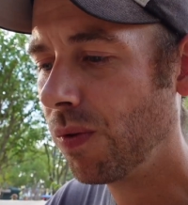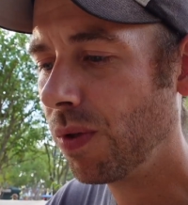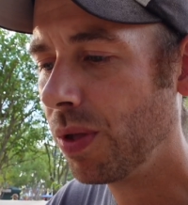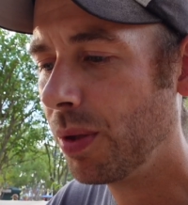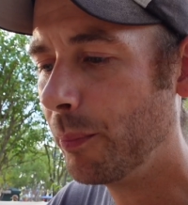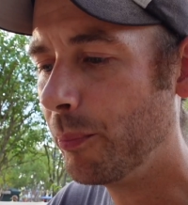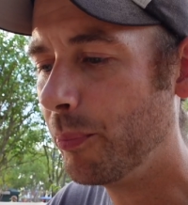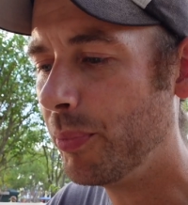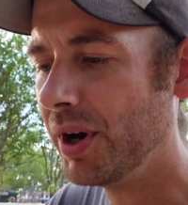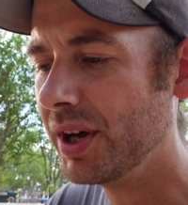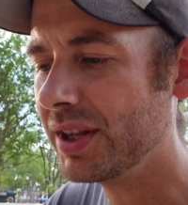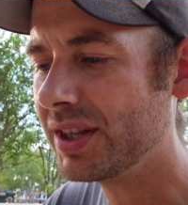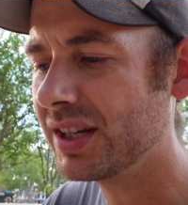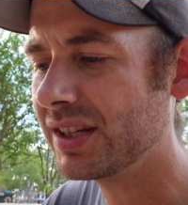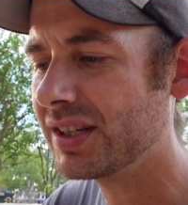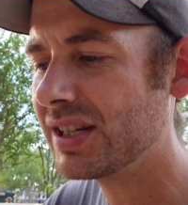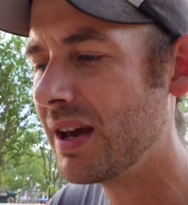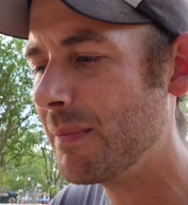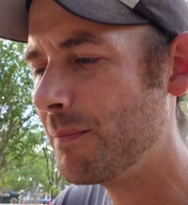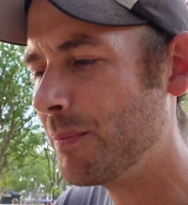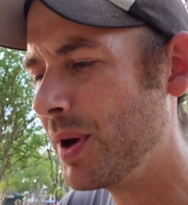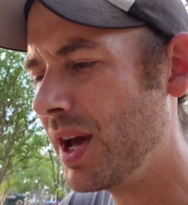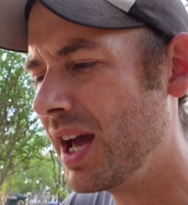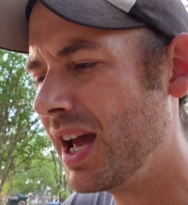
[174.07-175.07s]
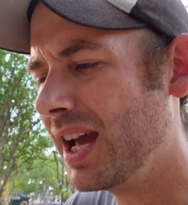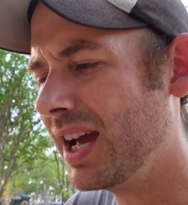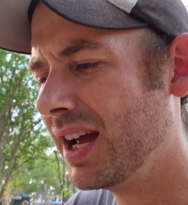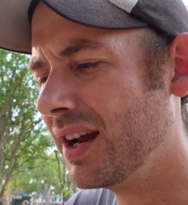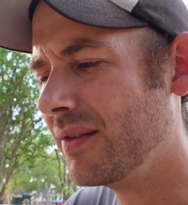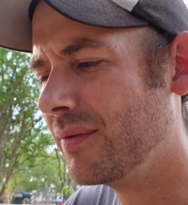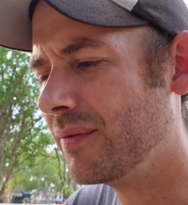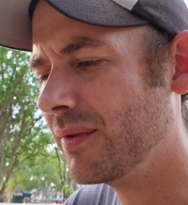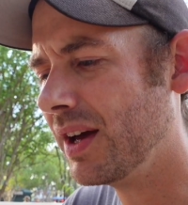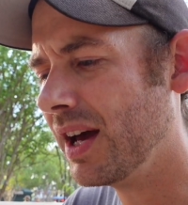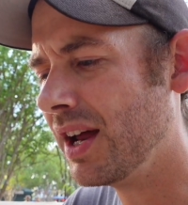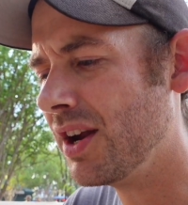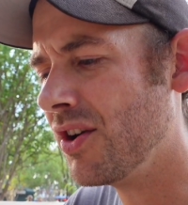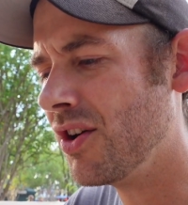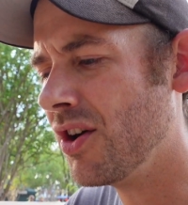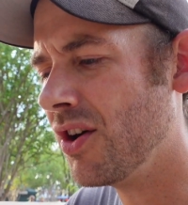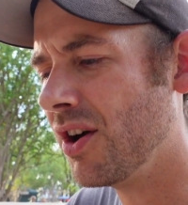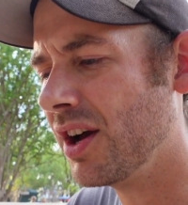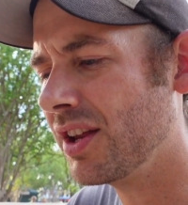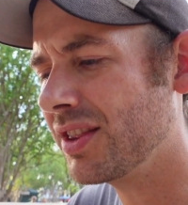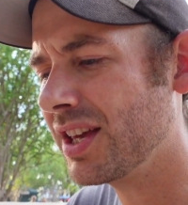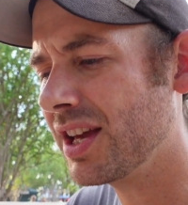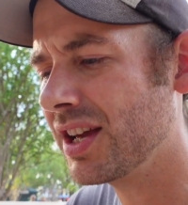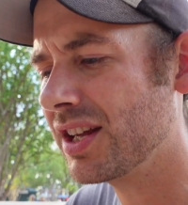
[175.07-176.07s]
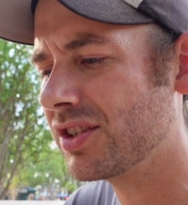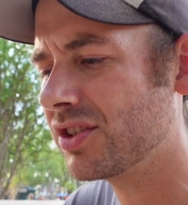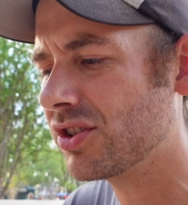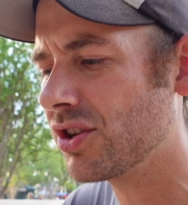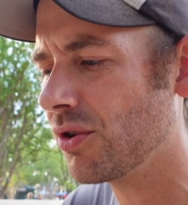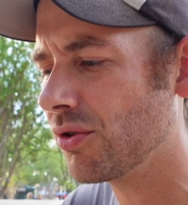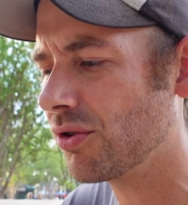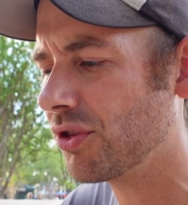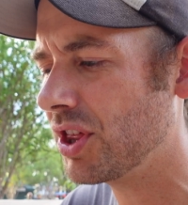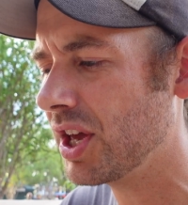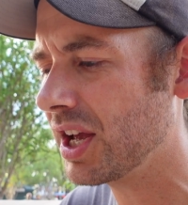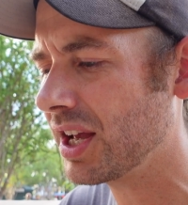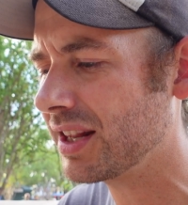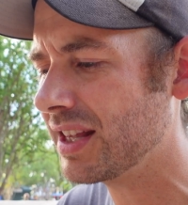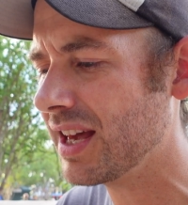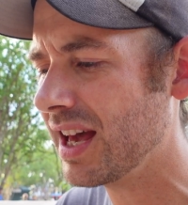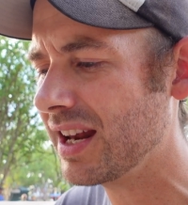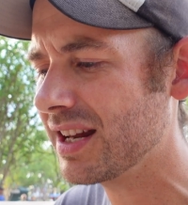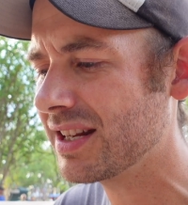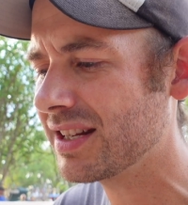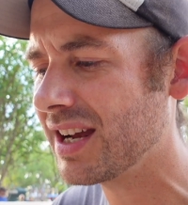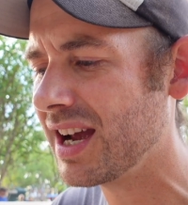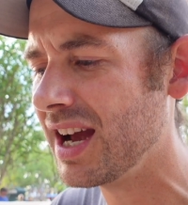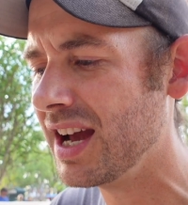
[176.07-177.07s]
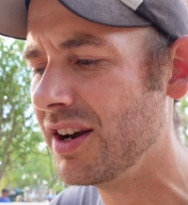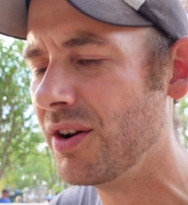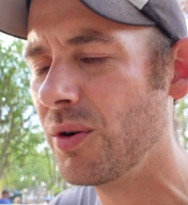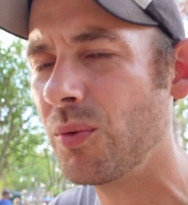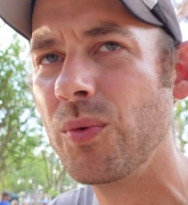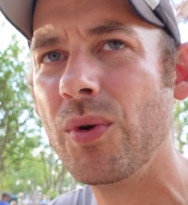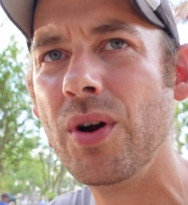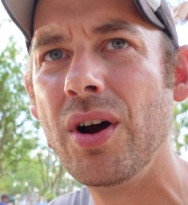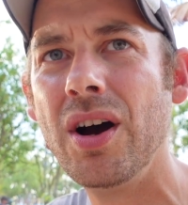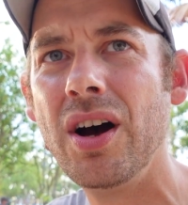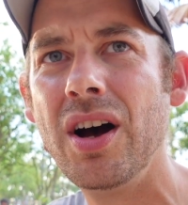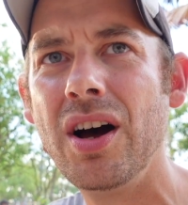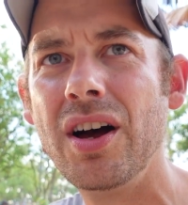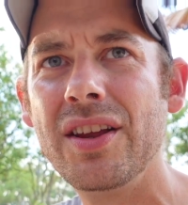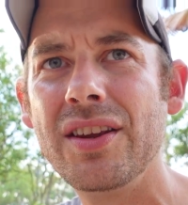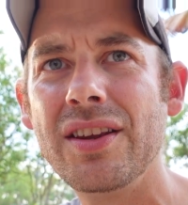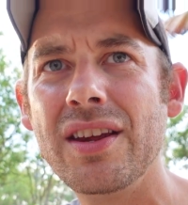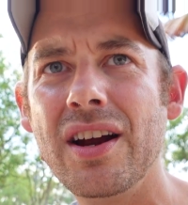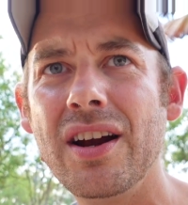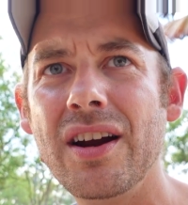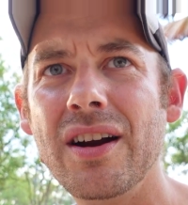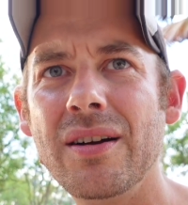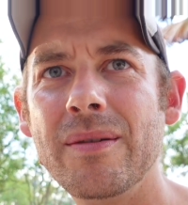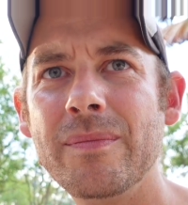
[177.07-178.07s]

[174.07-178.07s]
Yeah. But the tempeh, I don't know, I think it's so thick that it's kind of raw in there.